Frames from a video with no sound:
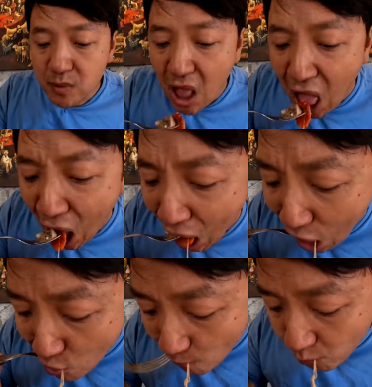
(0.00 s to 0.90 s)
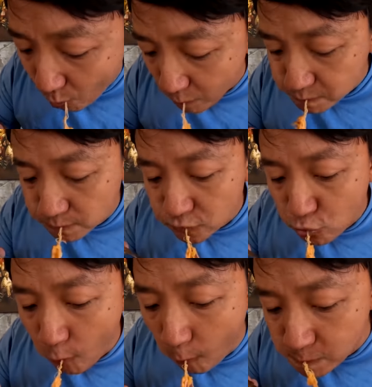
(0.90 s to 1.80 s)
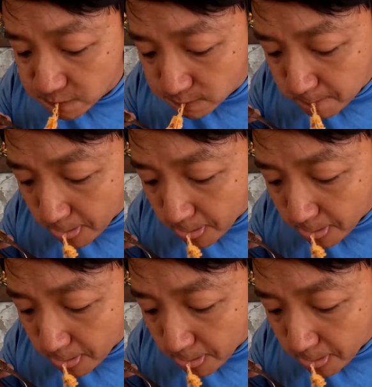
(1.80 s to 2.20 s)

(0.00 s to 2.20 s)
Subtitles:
pizzas, and this is no exception.